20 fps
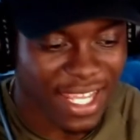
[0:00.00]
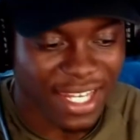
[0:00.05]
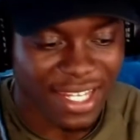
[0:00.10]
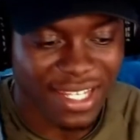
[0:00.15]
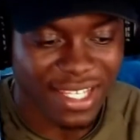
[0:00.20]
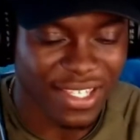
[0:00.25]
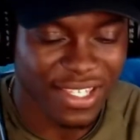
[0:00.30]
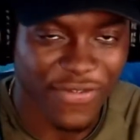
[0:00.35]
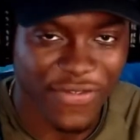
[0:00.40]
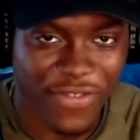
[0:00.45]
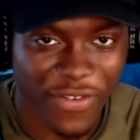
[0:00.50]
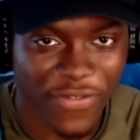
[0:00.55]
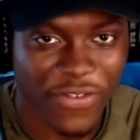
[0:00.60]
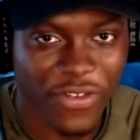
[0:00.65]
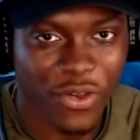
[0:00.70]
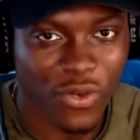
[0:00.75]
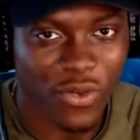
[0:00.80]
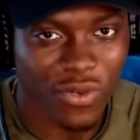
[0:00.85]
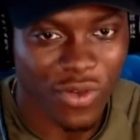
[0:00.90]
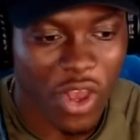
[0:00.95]
that they need to
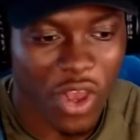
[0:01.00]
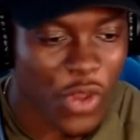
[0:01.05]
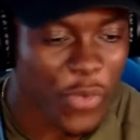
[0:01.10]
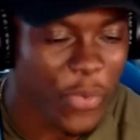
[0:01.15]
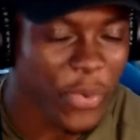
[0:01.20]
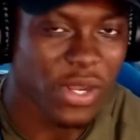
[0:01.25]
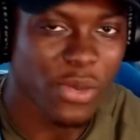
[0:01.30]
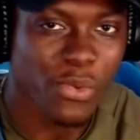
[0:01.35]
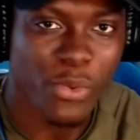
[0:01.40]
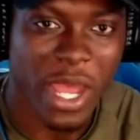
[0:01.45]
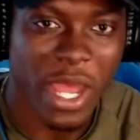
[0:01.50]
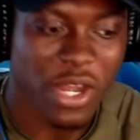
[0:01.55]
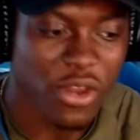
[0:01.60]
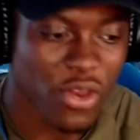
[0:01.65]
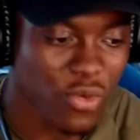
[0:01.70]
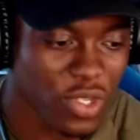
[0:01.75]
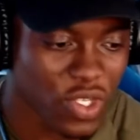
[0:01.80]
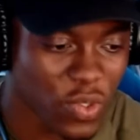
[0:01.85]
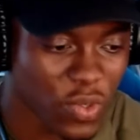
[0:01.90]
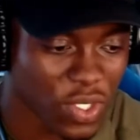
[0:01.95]
fulfill opening
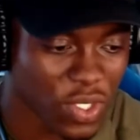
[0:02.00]
WANO,